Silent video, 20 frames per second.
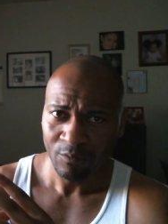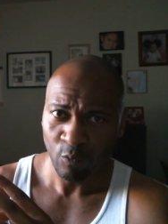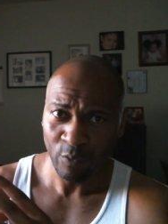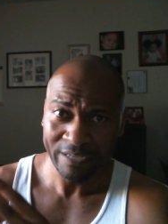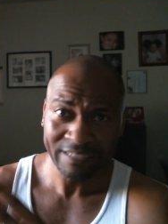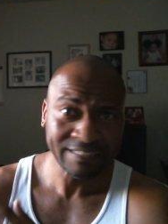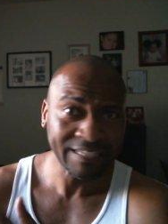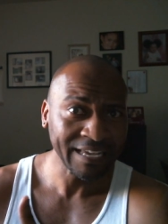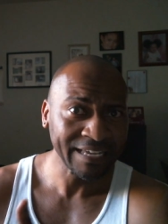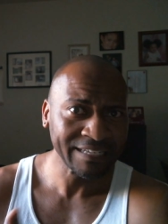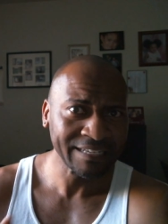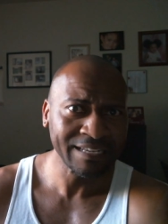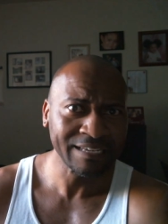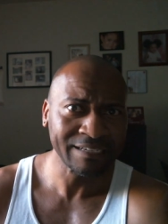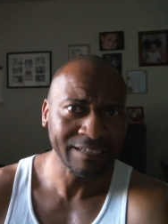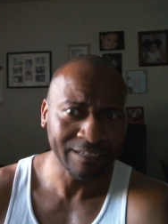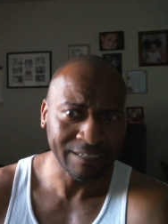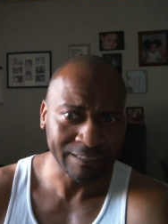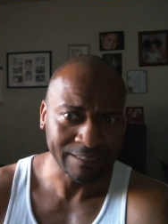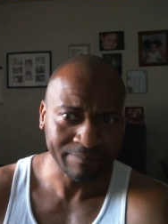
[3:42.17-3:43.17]
we say
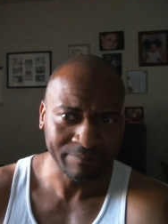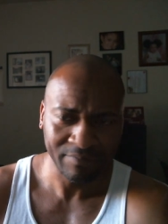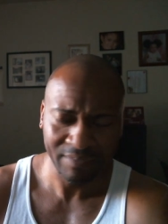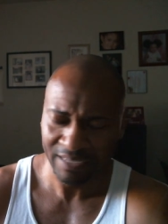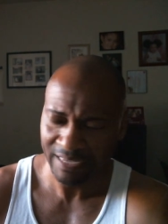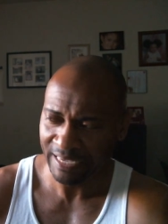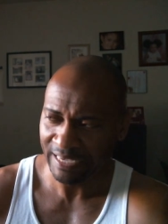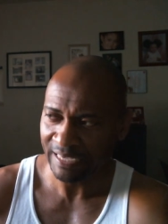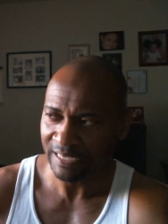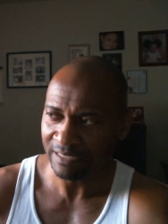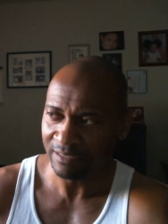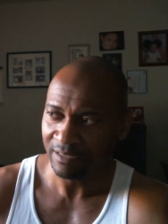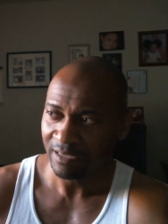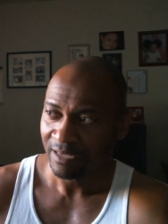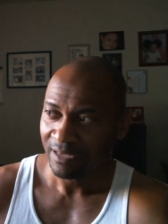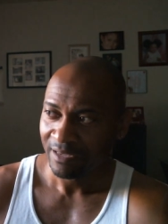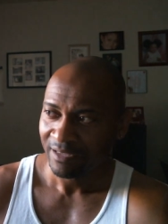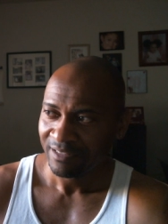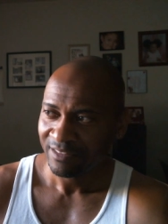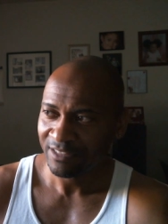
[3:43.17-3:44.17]
nigga, and
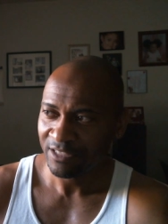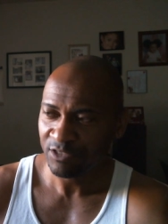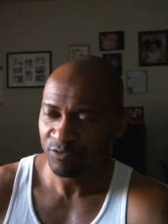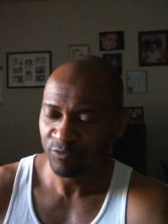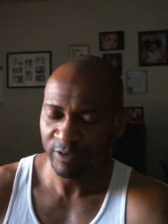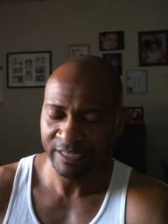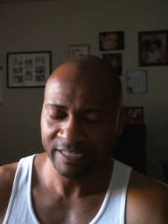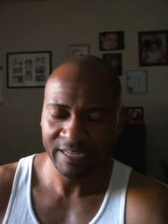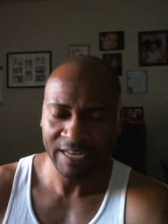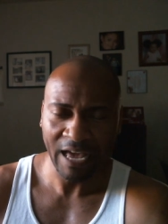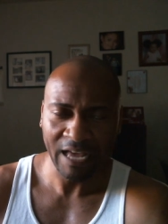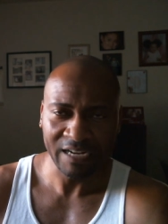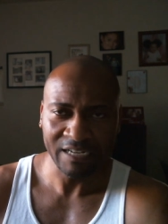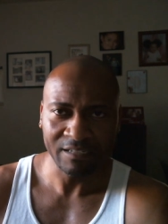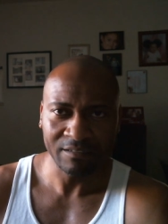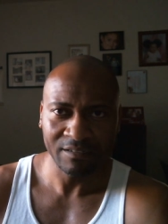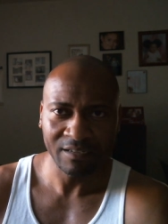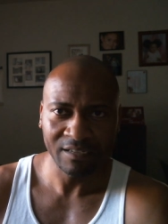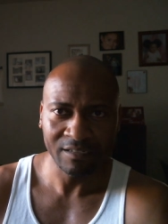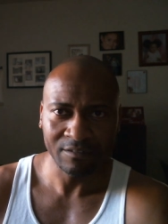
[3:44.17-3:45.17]
there's really not
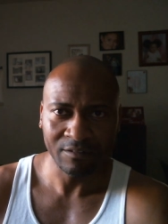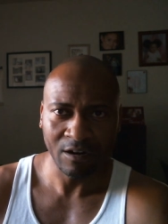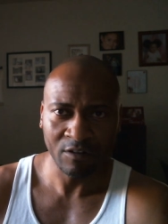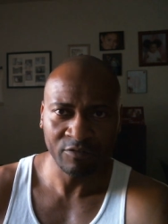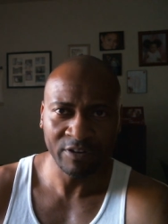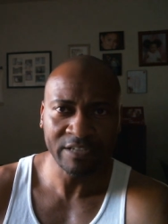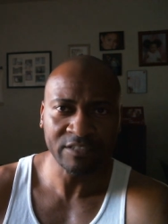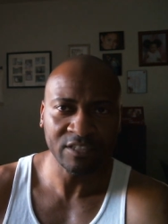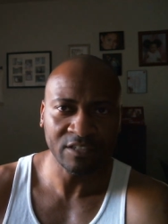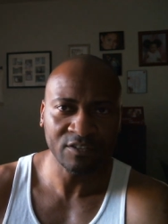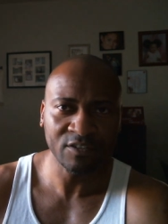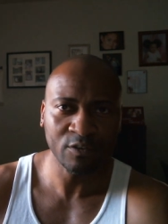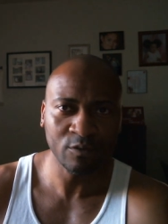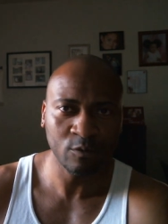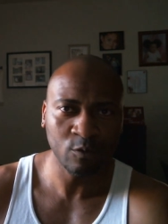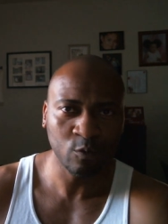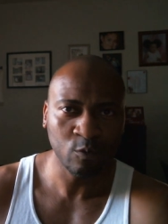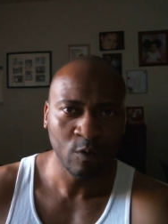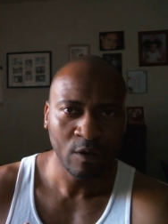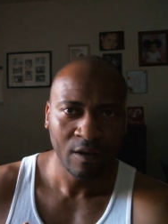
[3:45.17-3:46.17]
a reason
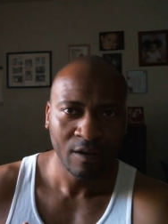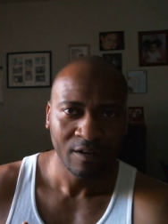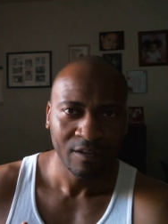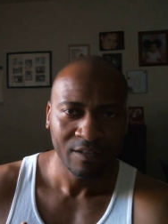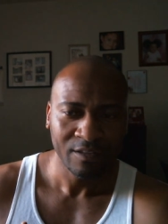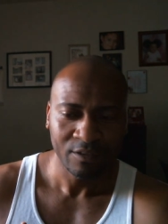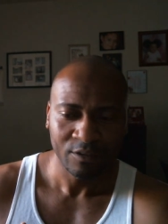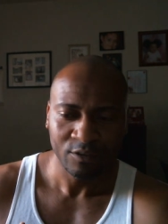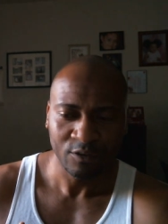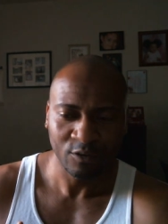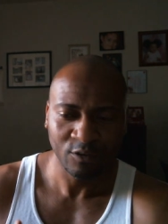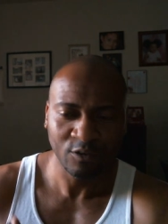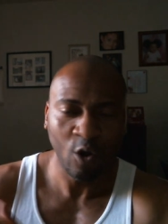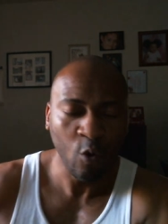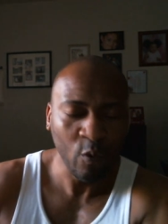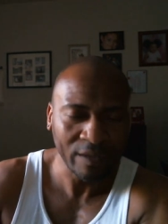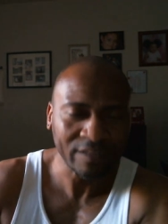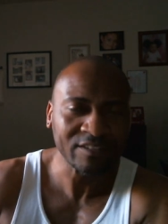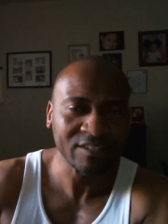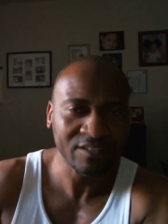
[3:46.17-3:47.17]
to
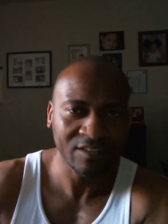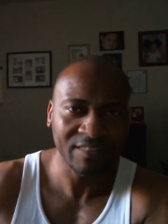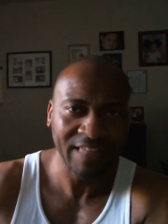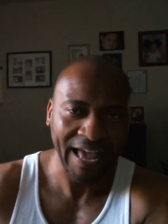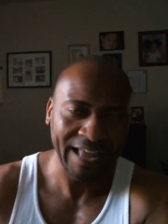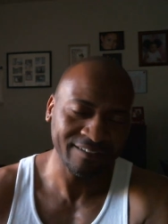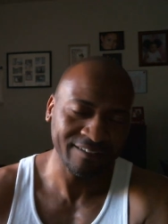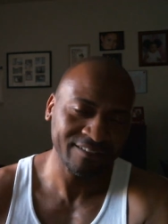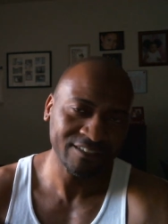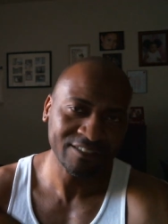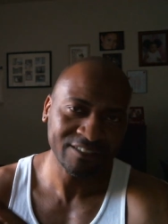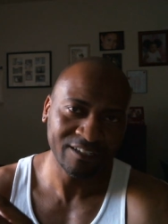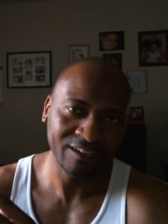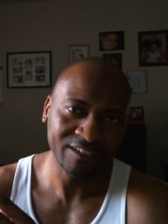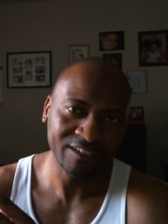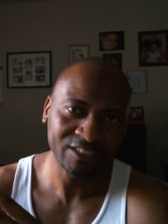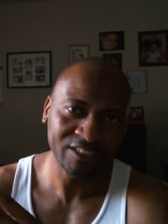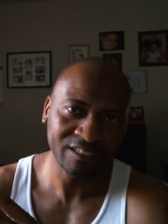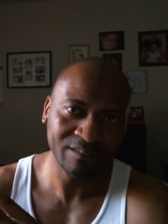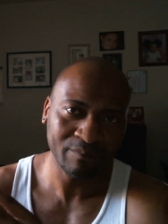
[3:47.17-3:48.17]
go into that
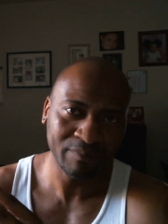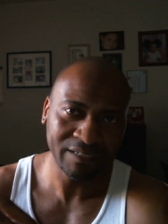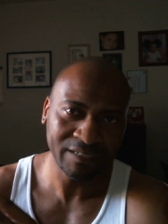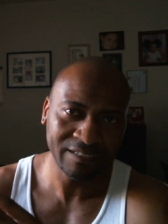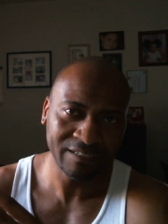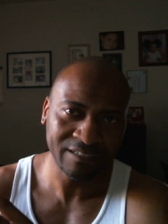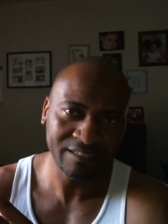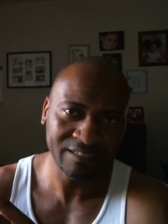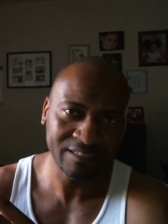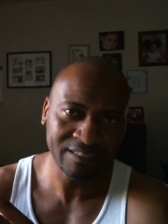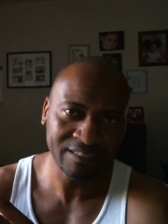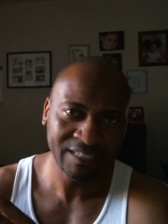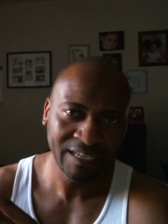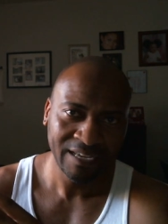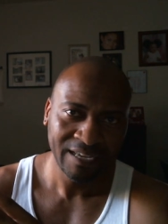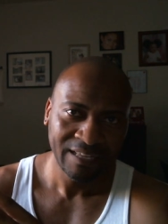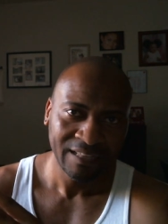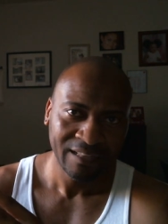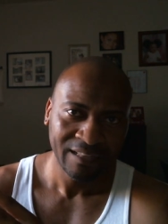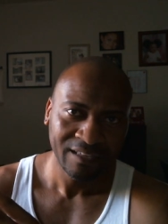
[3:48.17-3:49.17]
discussion, because
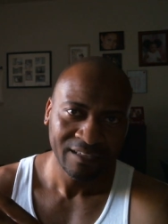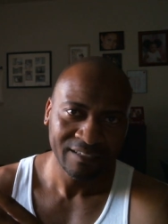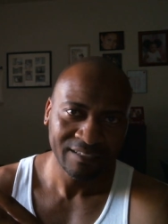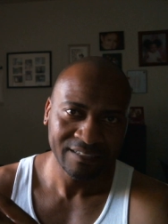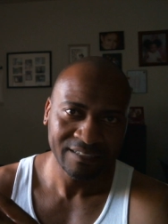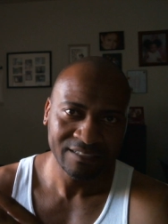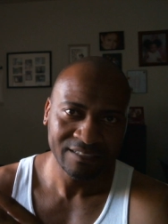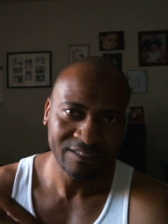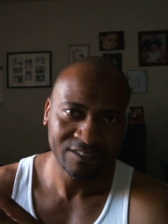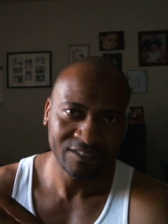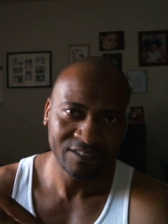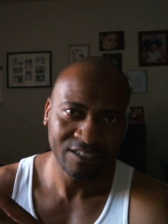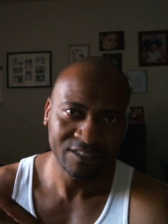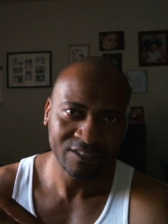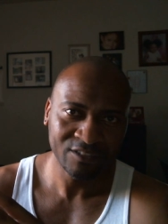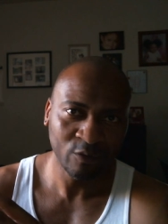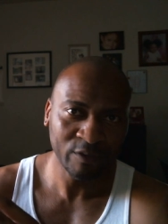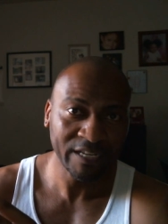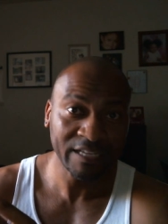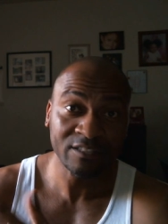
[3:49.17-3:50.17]

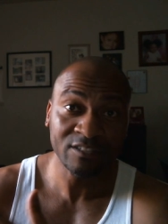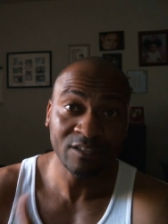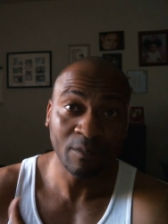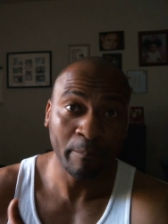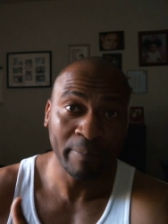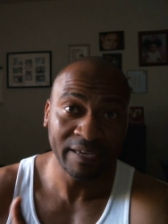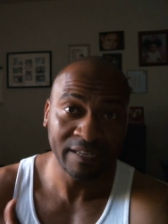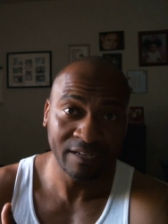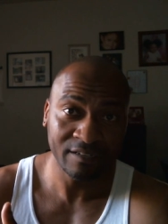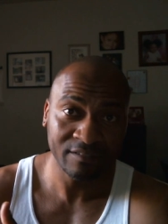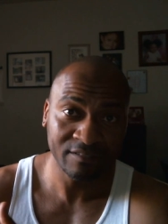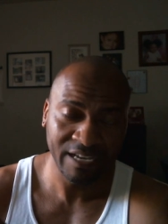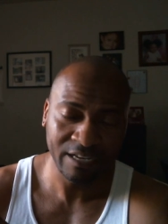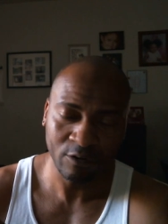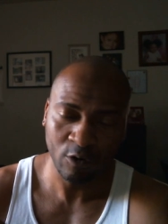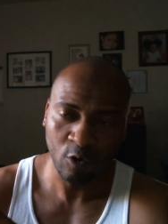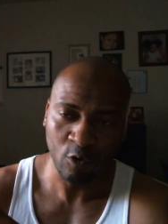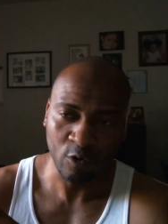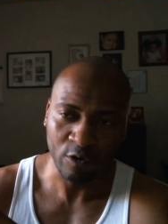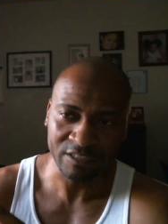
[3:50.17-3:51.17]
there's no need to beat a
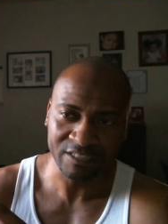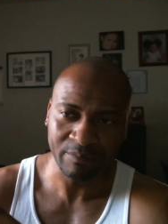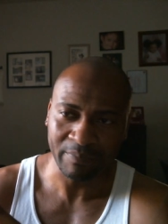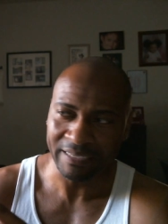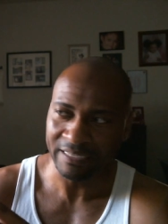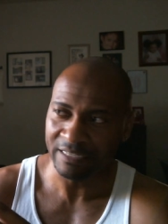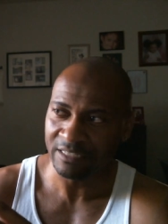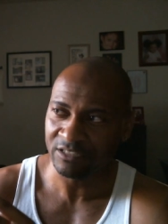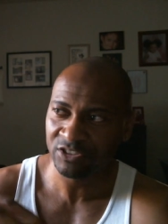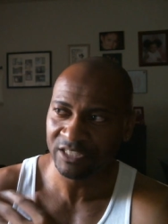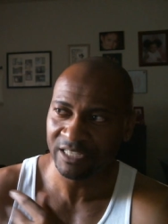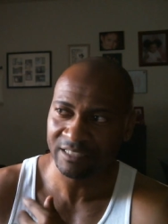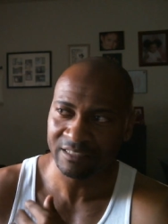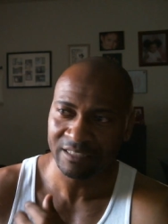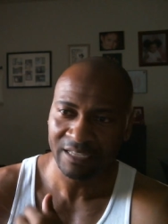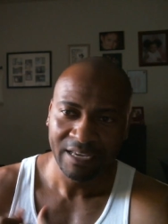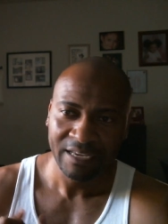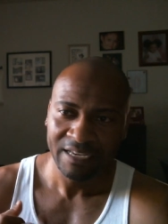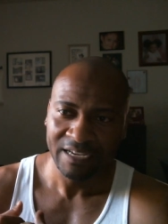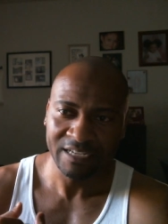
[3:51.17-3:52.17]
dead horse. I mean, the
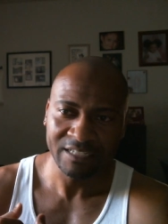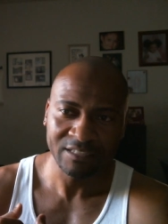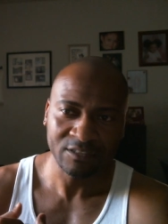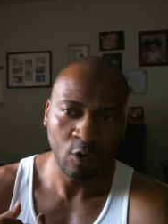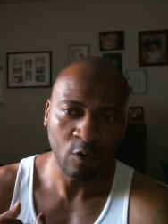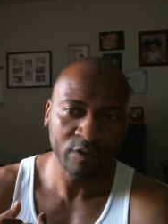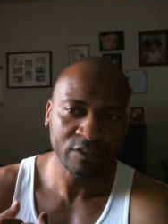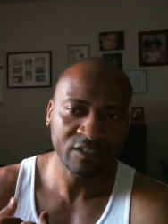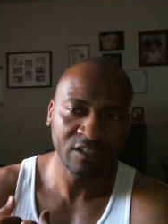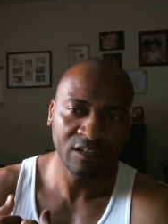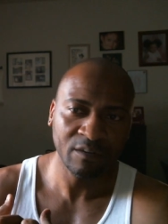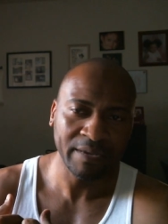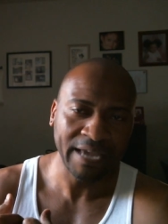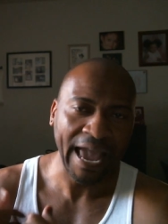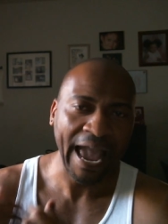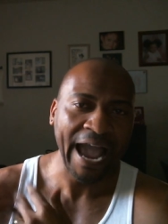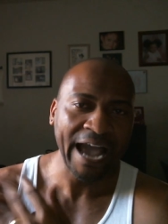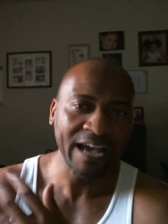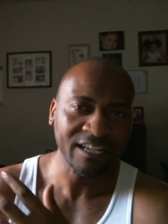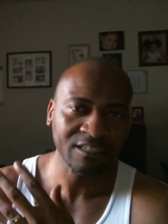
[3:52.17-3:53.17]
shit is always going to
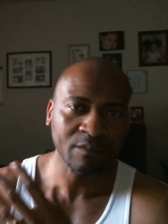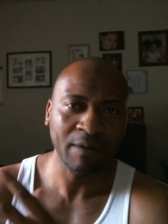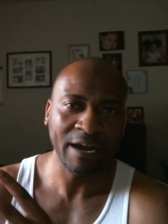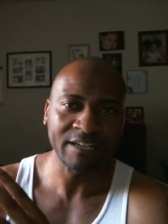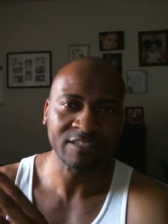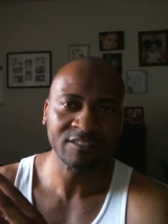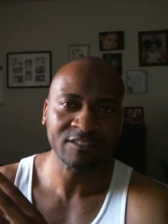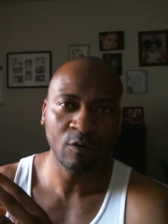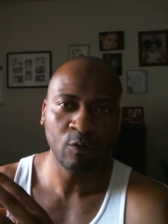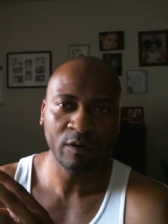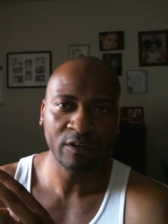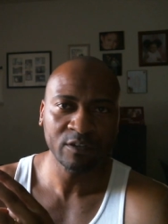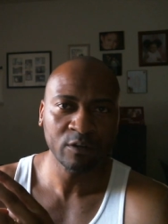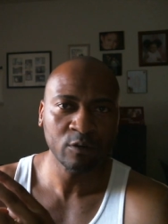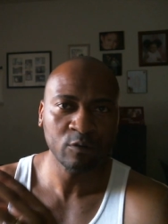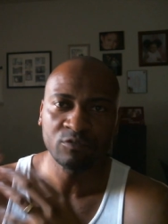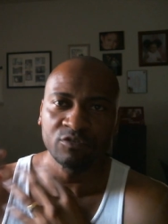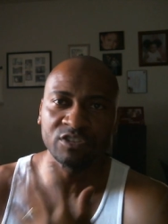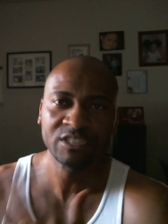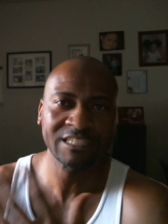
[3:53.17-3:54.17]
be asked by someone
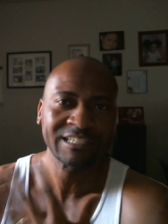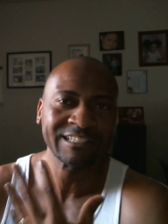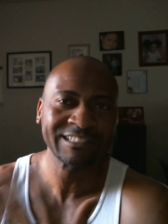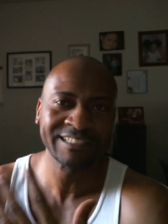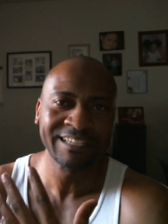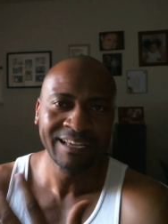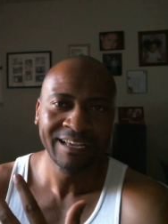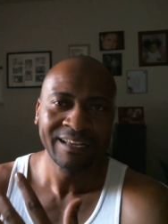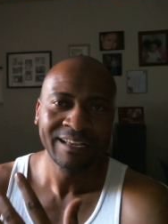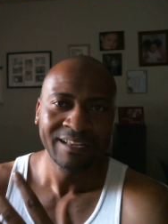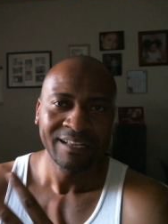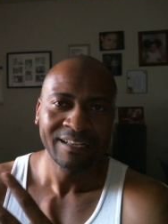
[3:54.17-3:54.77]
who just,